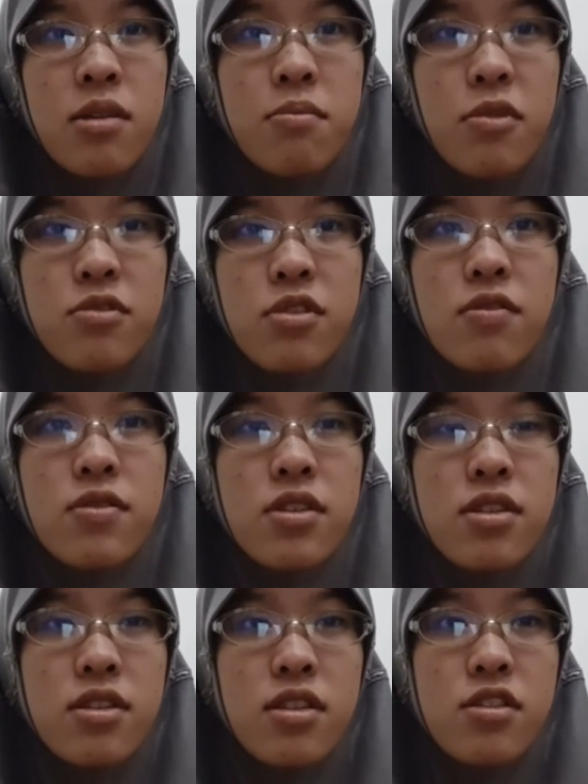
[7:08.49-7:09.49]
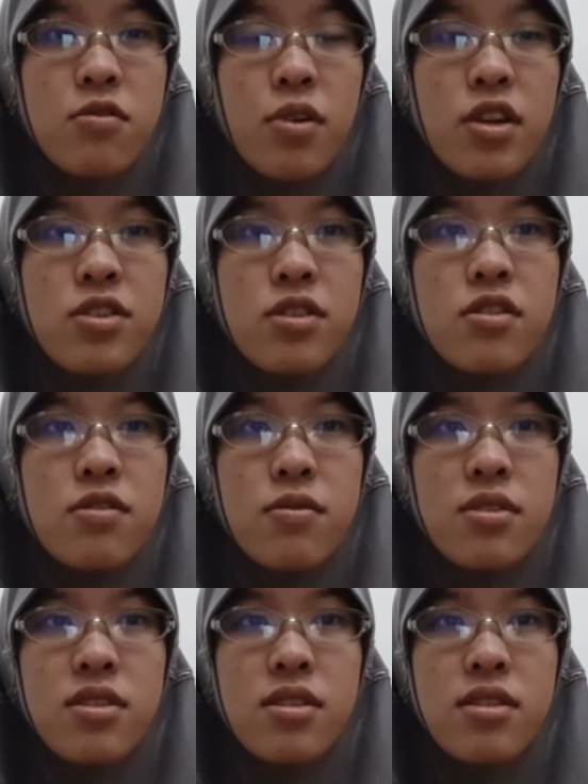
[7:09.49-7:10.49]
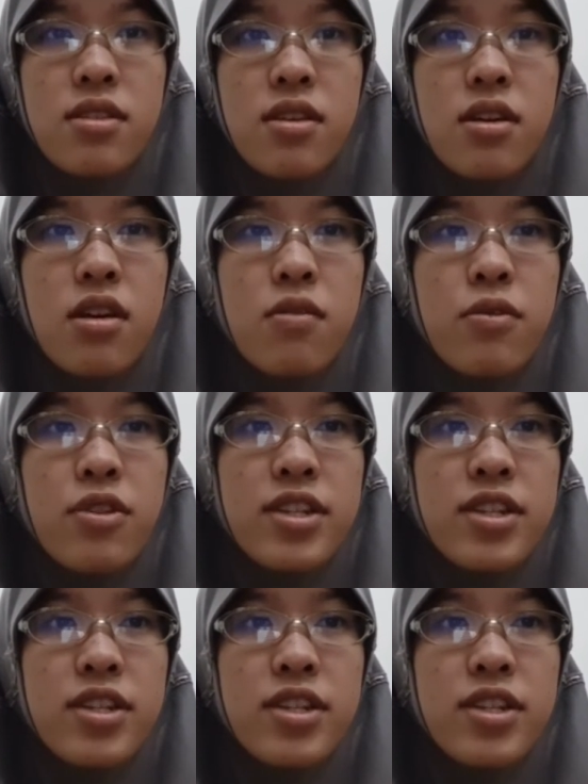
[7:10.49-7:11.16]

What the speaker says: Most of these questions were